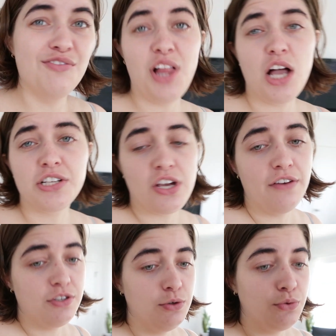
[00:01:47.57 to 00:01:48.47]
vlog's
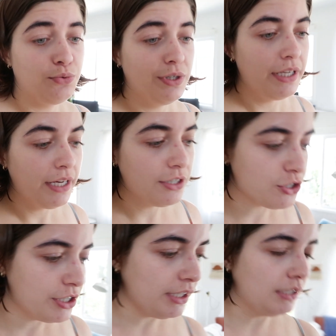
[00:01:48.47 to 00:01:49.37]
off to a really
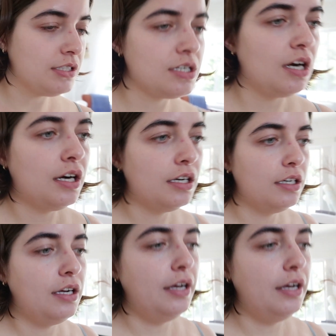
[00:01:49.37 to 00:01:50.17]
intriguing start.